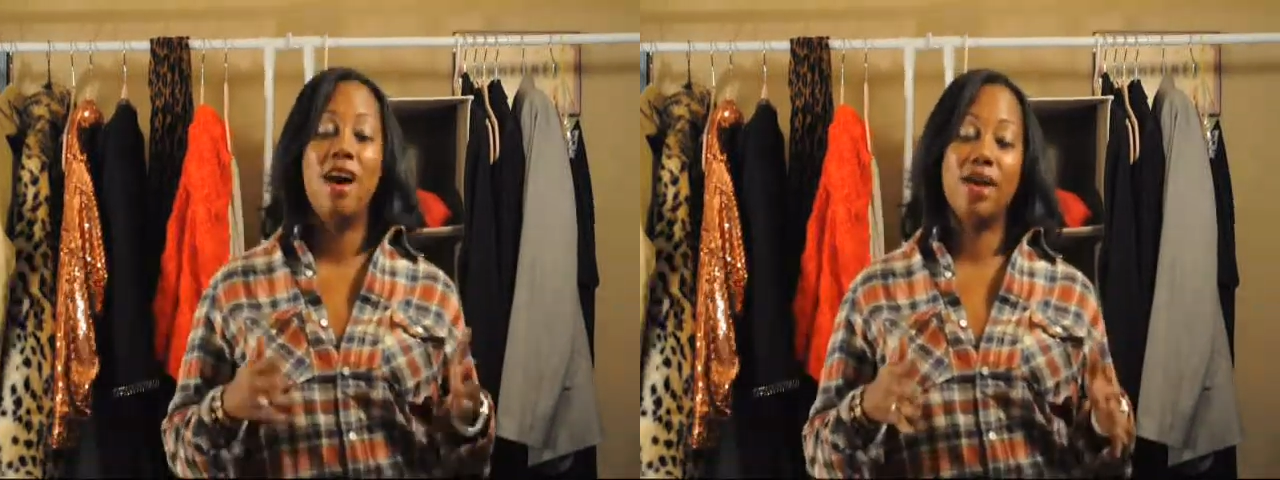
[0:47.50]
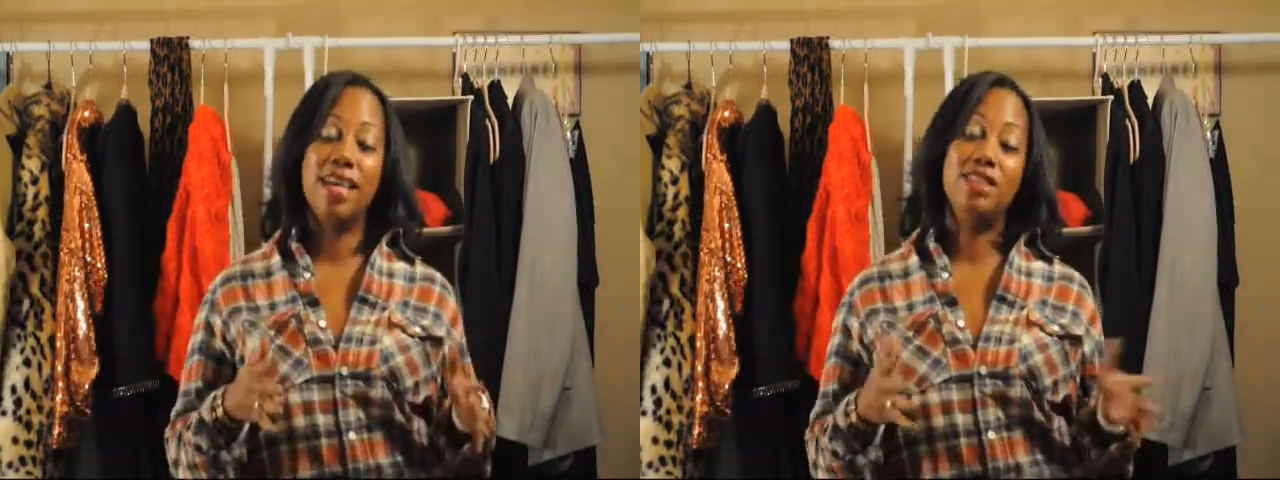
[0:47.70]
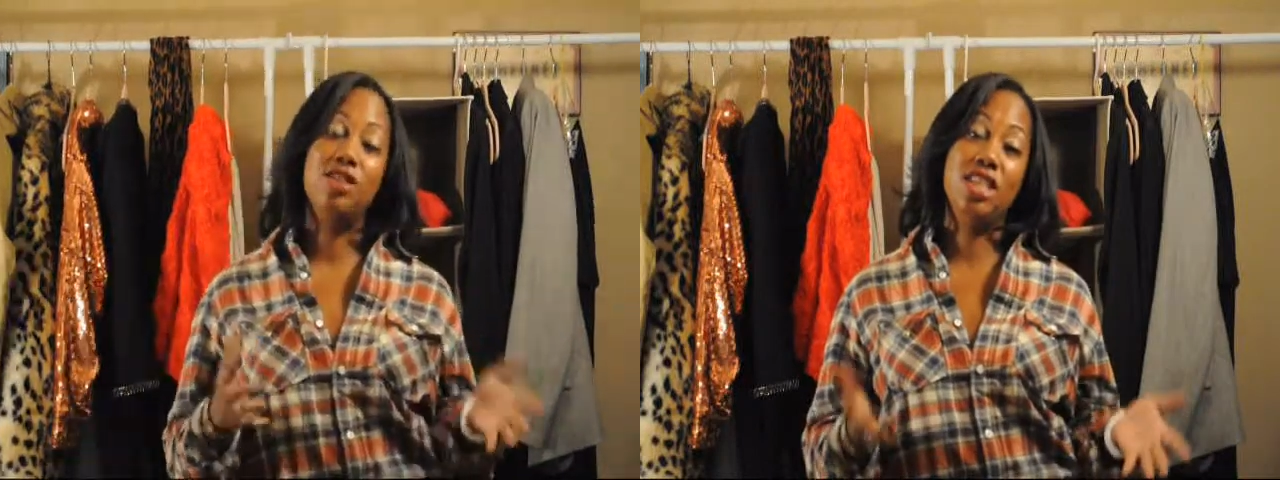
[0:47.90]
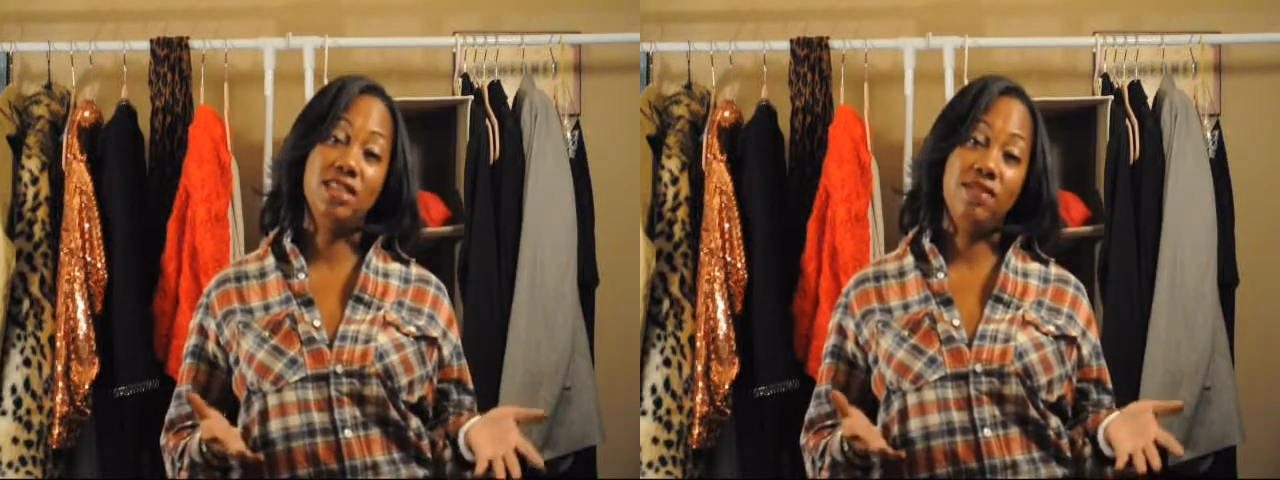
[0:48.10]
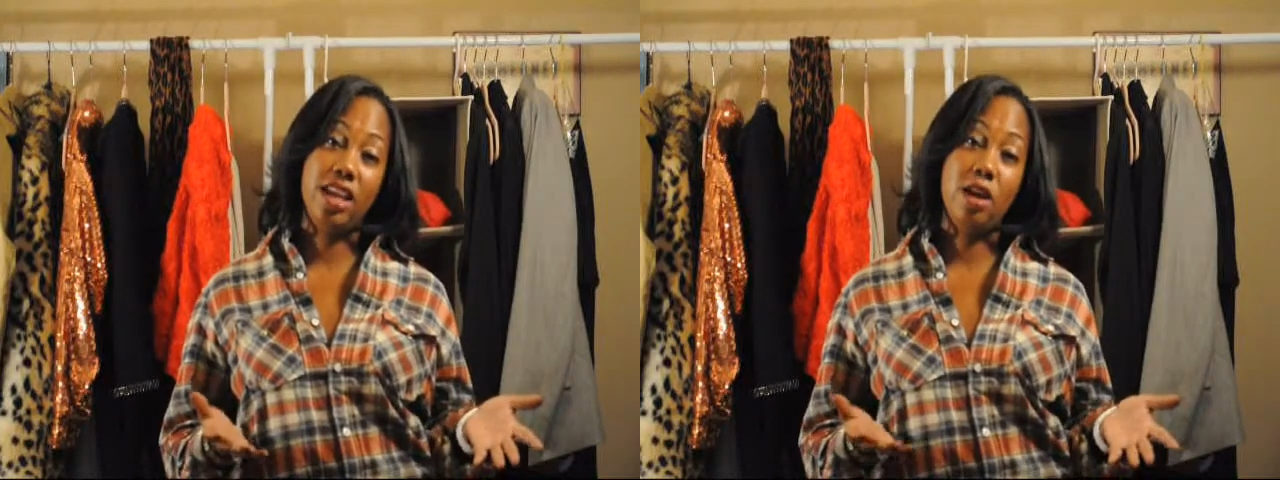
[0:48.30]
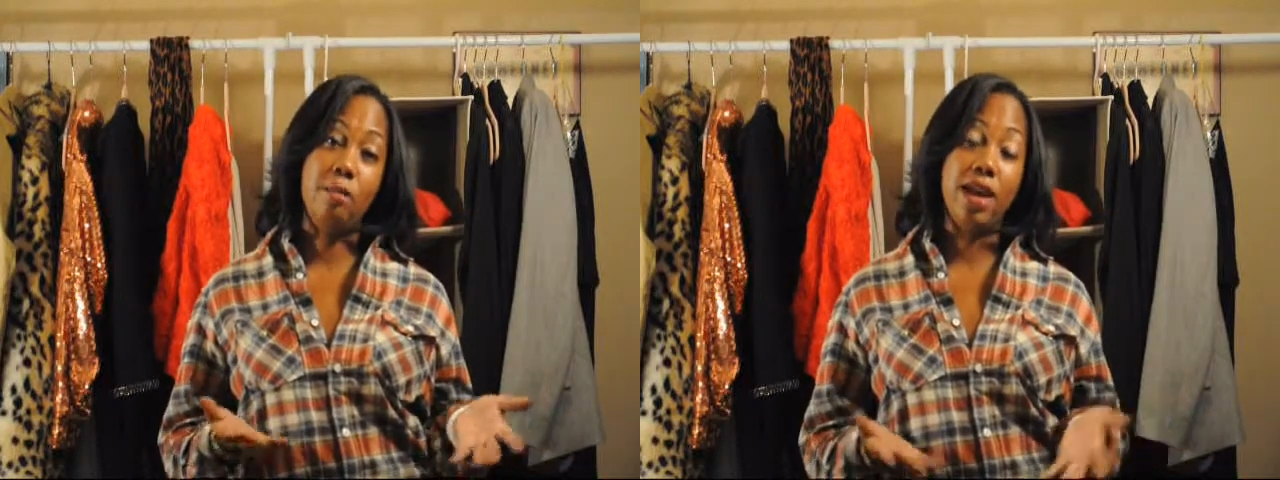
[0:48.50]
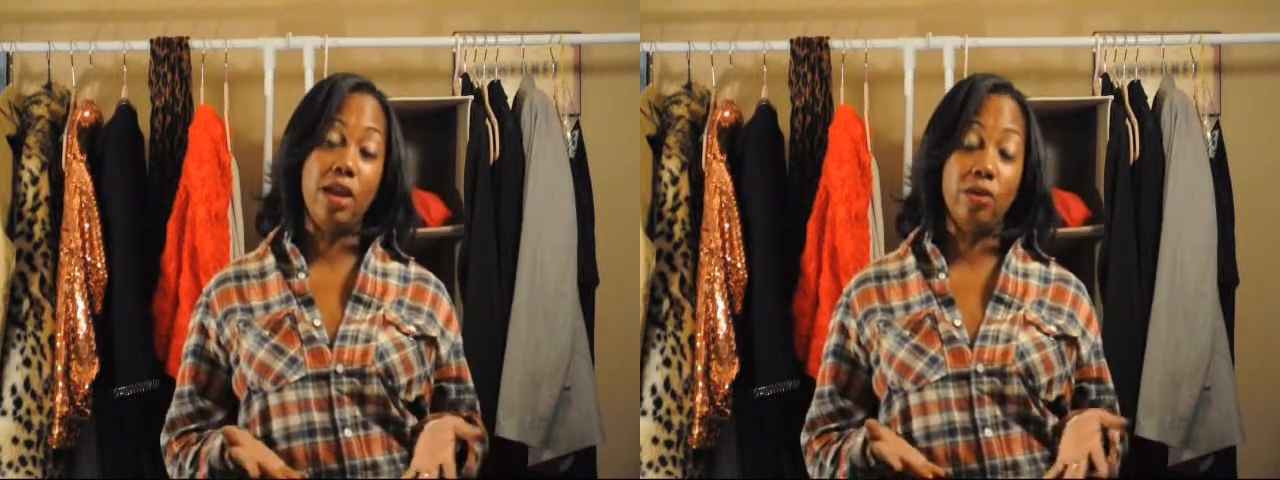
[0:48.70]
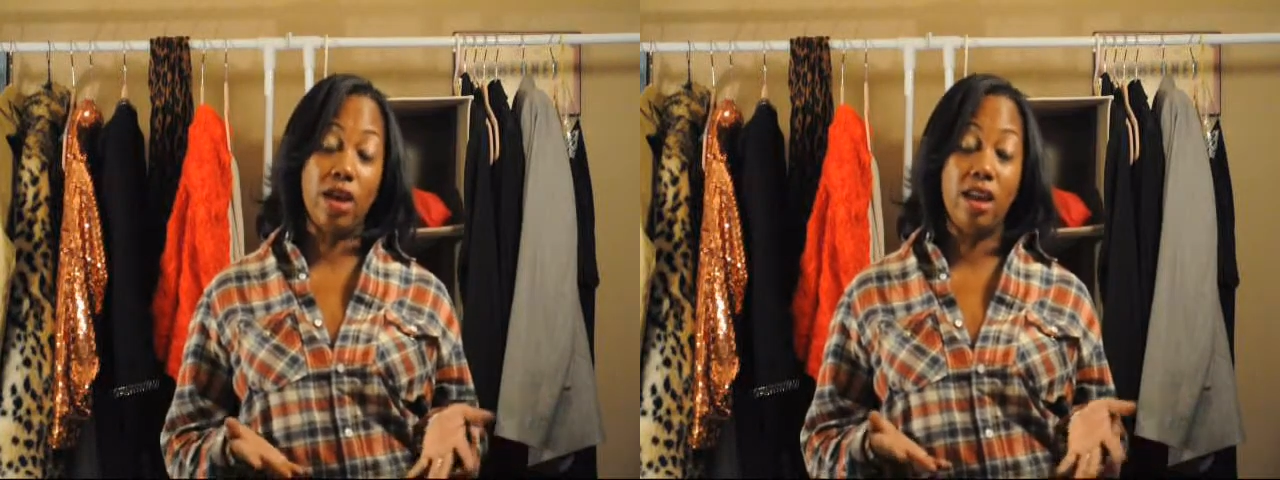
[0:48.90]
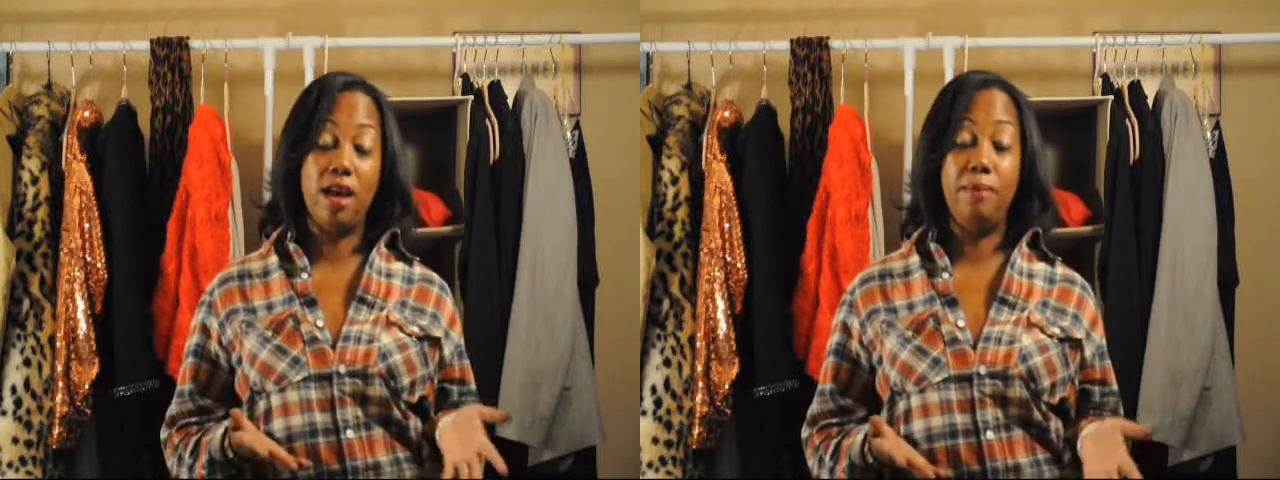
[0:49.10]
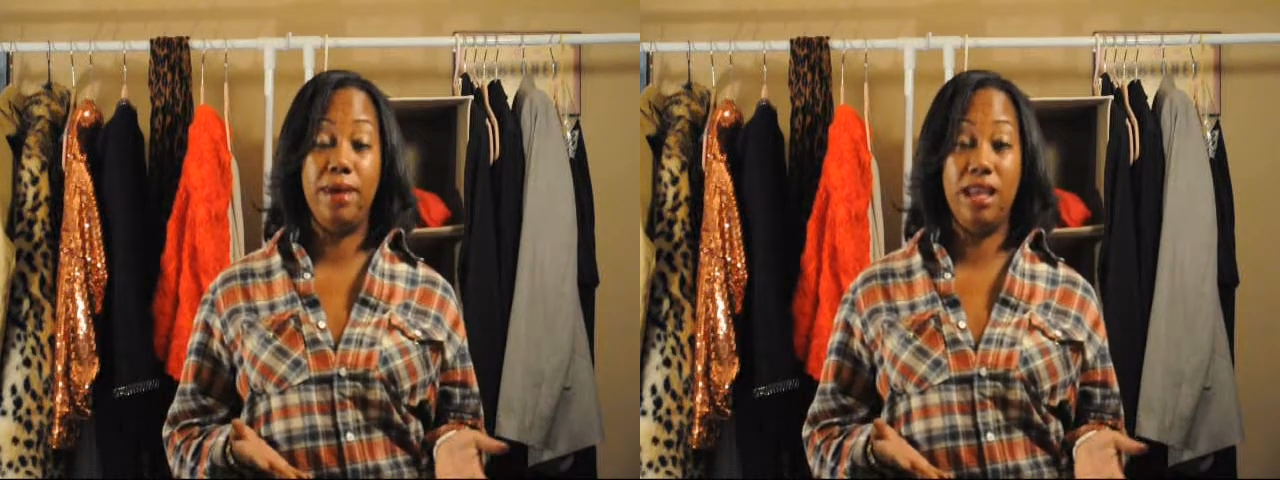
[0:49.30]
Okay, so this video may run
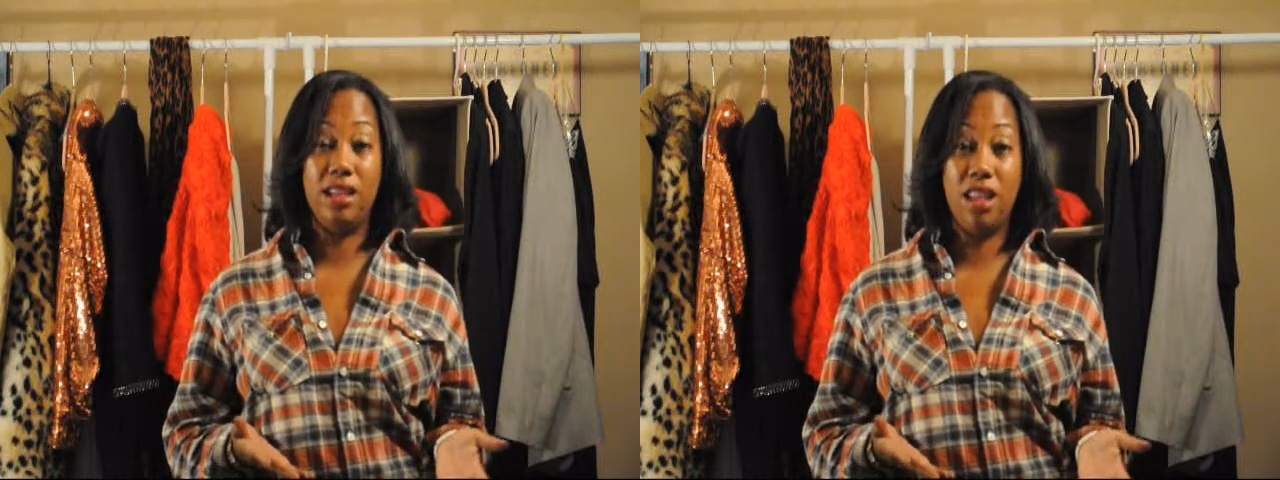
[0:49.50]
a bit